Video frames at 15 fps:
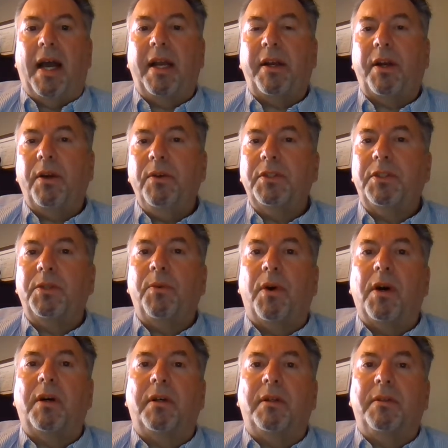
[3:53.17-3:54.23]
I encourage you
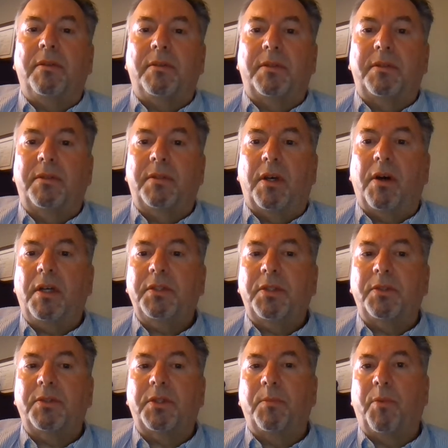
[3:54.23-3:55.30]
all to
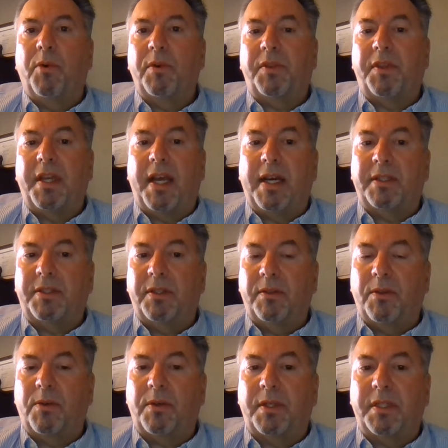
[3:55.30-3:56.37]
also support the
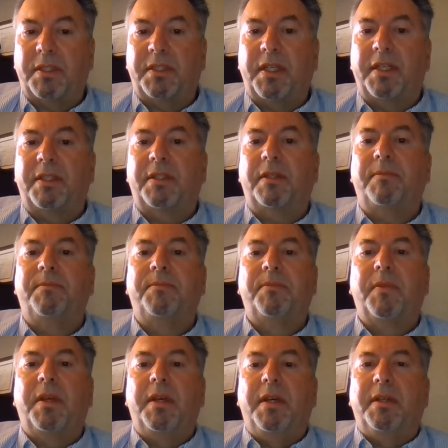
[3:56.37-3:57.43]
national organization
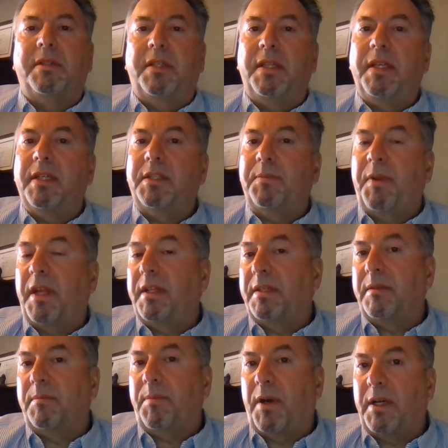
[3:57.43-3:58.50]
to the extent
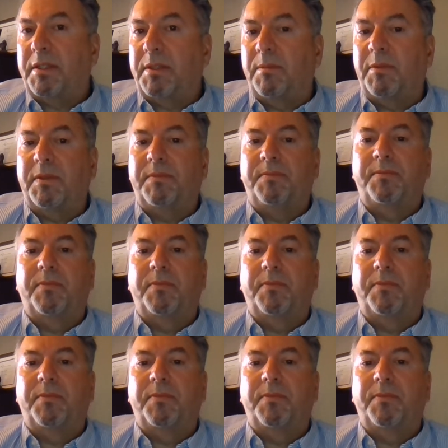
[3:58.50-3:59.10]
possible.